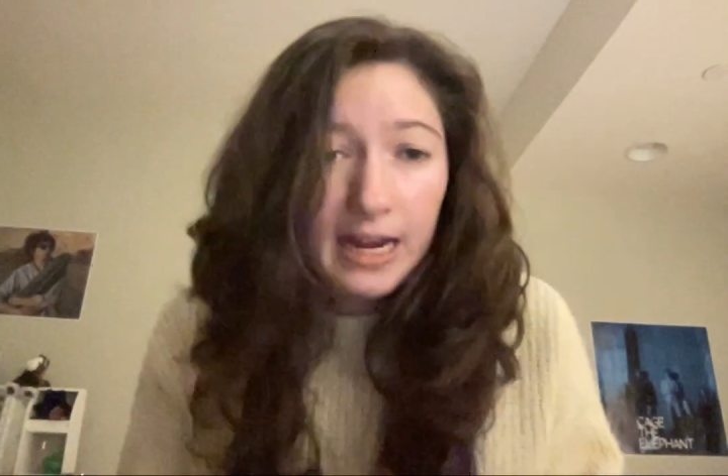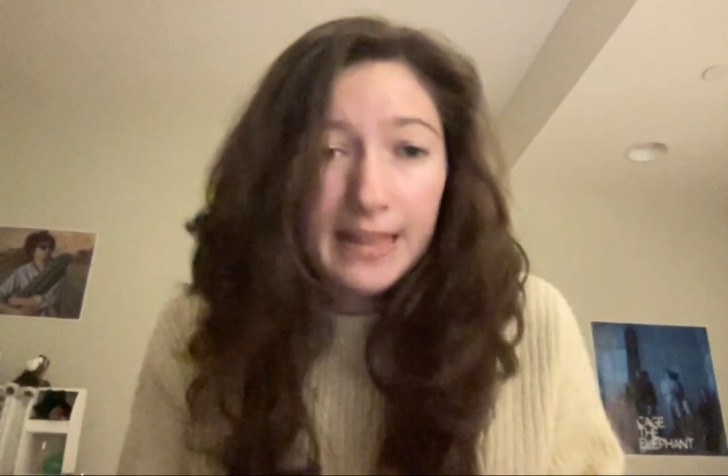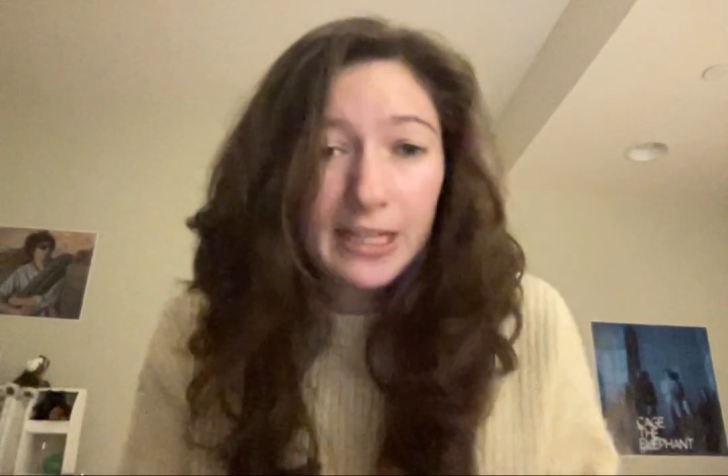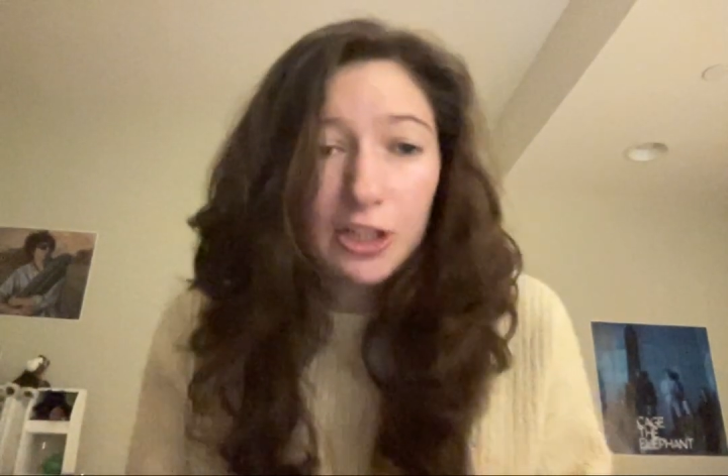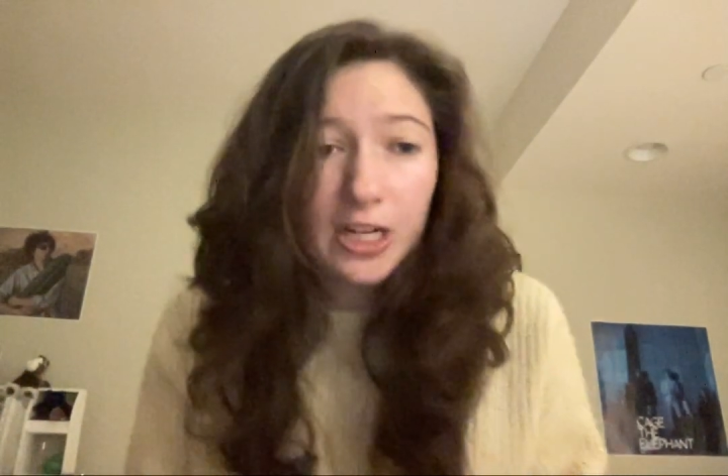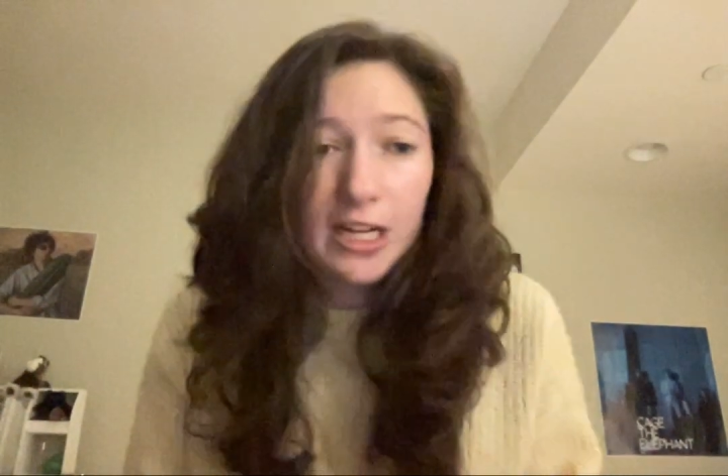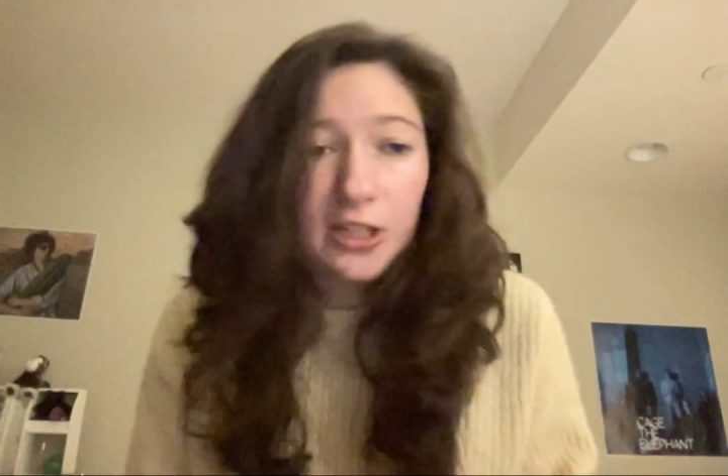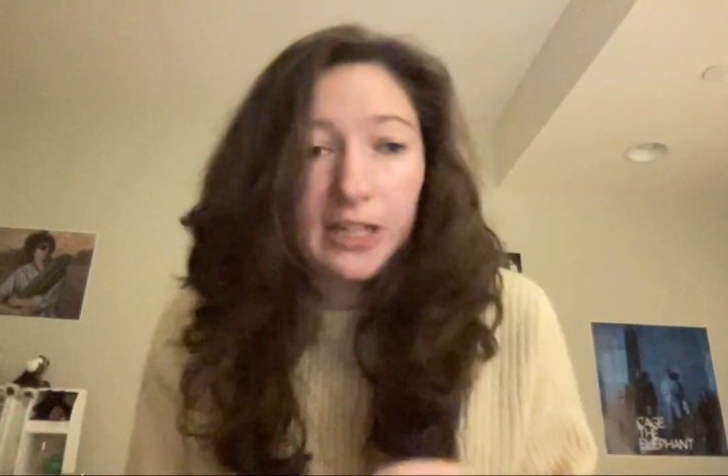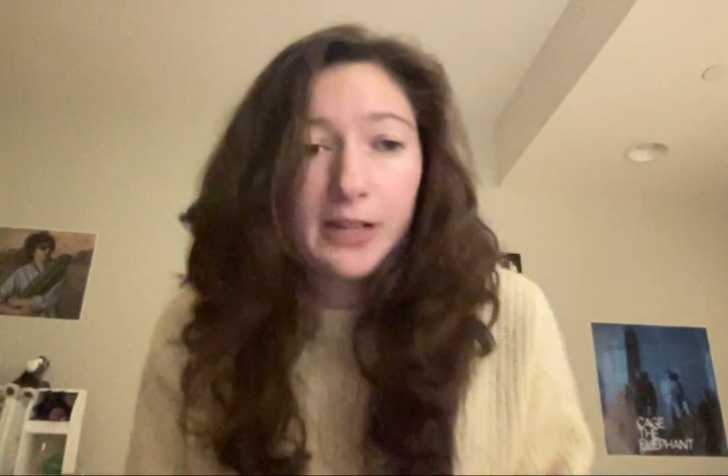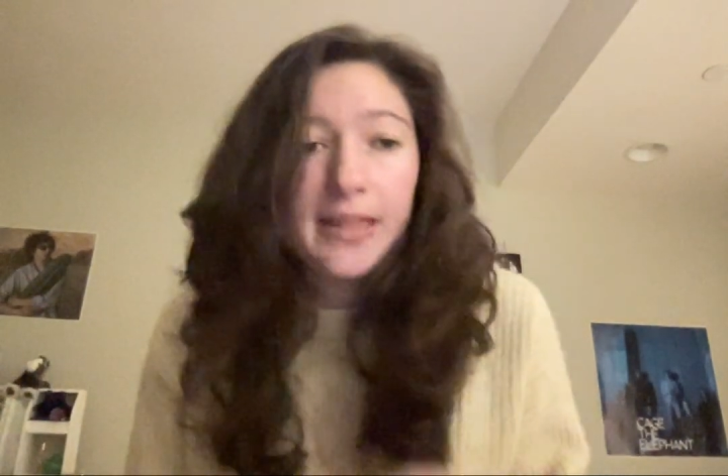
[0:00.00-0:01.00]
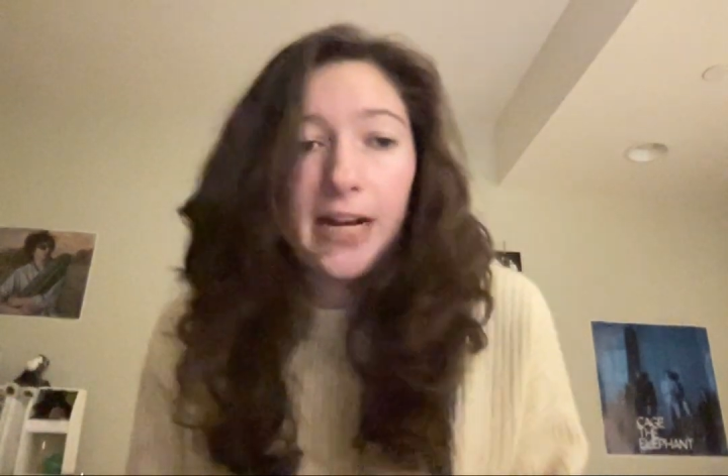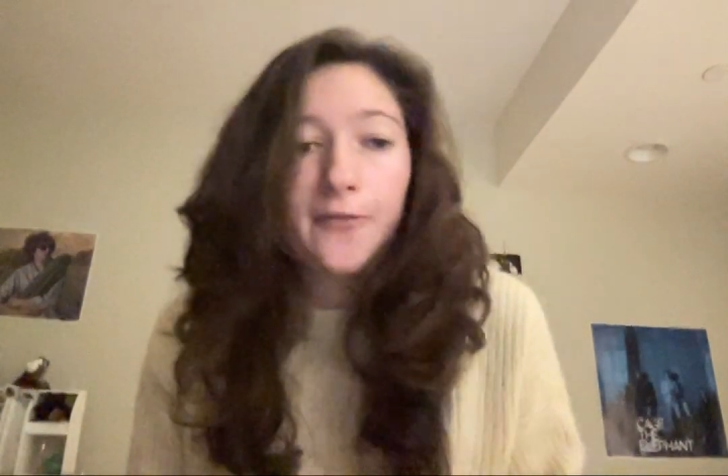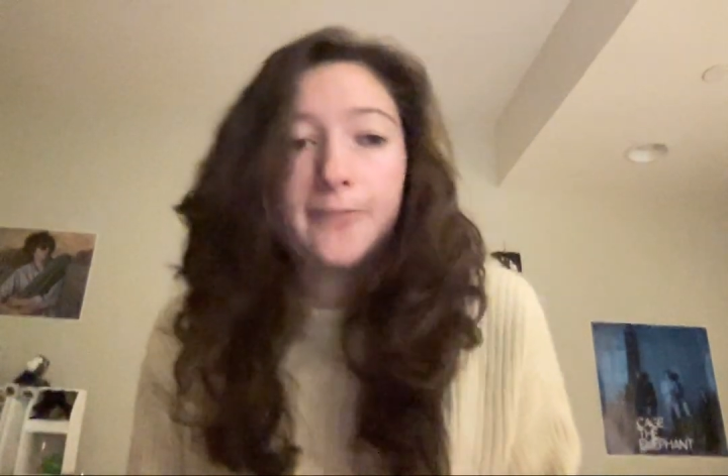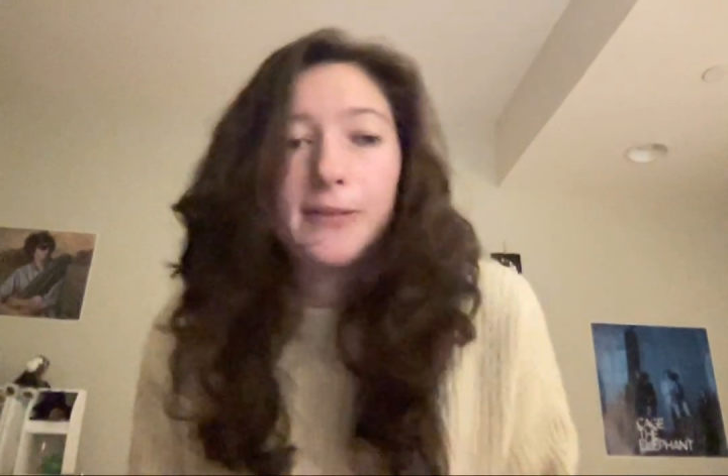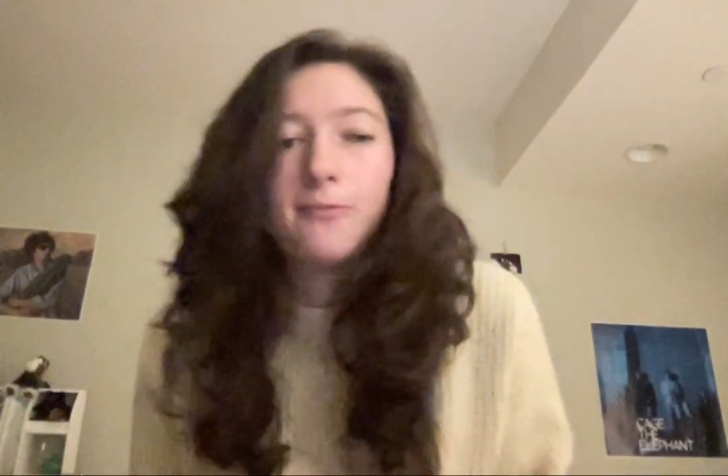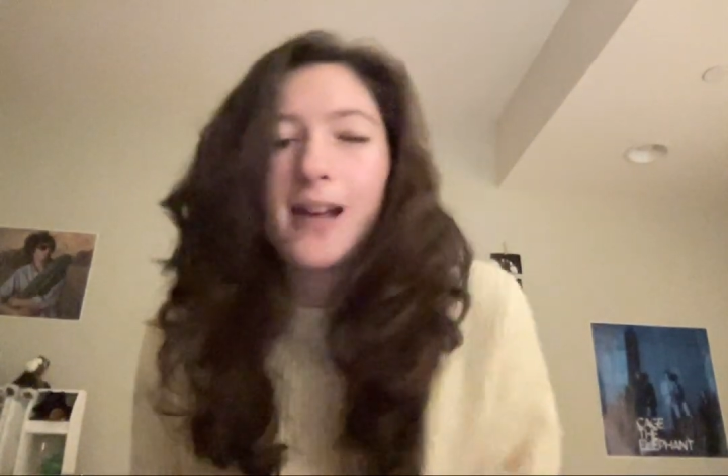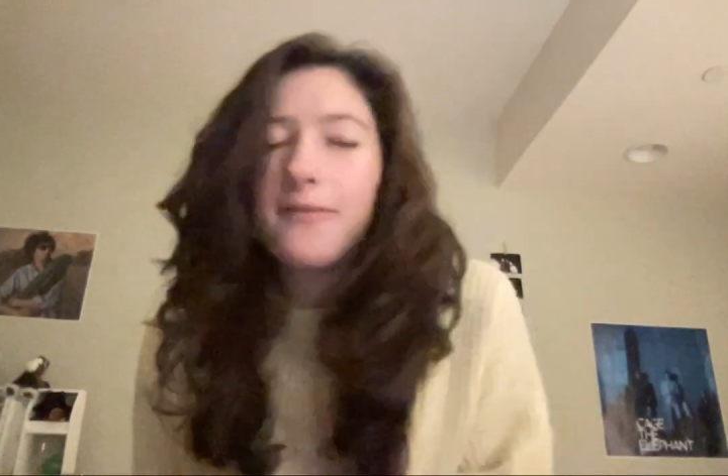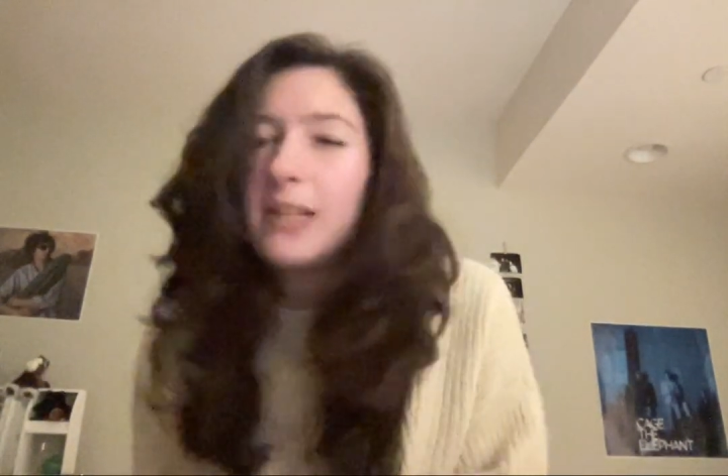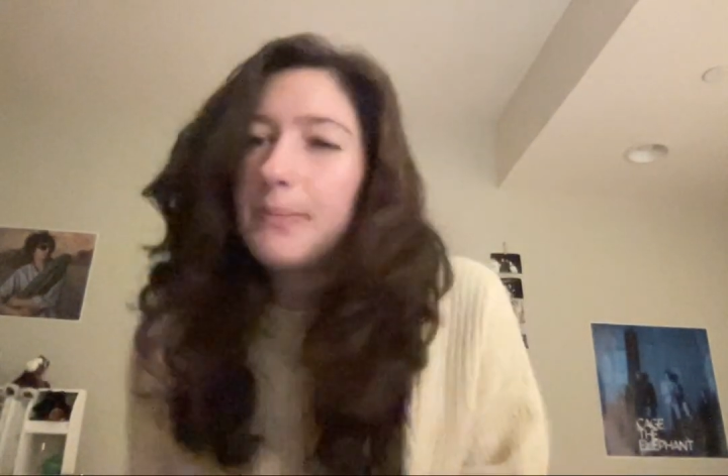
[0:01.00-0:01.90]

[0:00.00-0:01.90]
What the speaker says: in these genes and could therefore be roughly